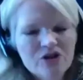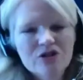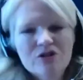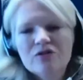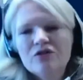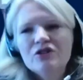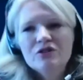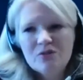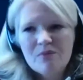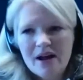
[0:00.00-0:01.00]
just
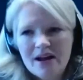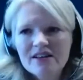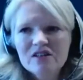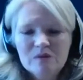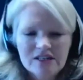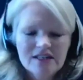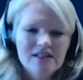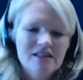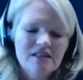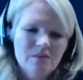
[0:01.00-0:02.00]
just from my
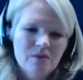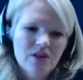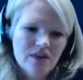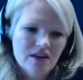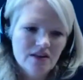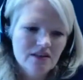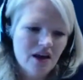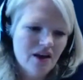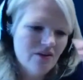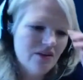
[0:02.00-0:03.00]
experience and some of the things
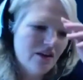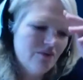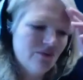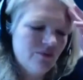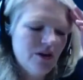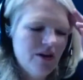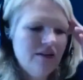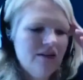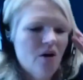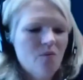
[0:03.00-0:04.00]
that that
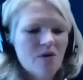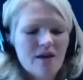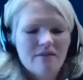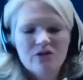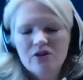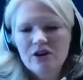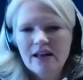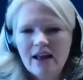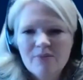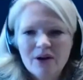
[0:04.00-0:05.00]
we dealt with after
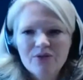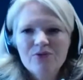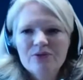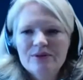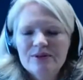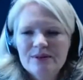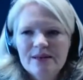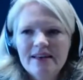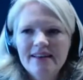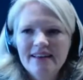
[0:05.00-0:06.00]
Hurricane Michael is
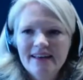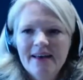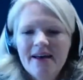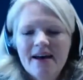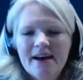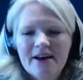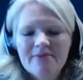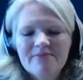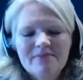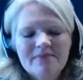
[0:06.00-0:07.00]
the
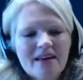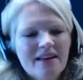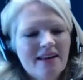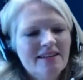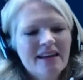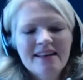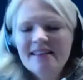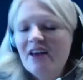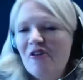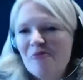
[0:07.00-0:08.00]
um, take
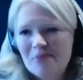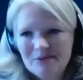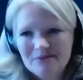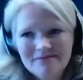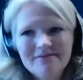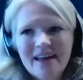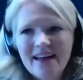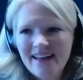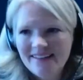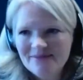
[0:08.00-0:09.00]
the help
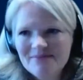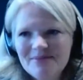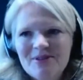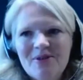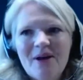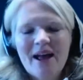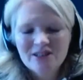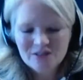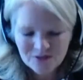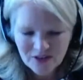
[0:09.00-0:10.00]
uh, you know,
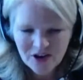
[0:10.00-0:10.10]
ask for the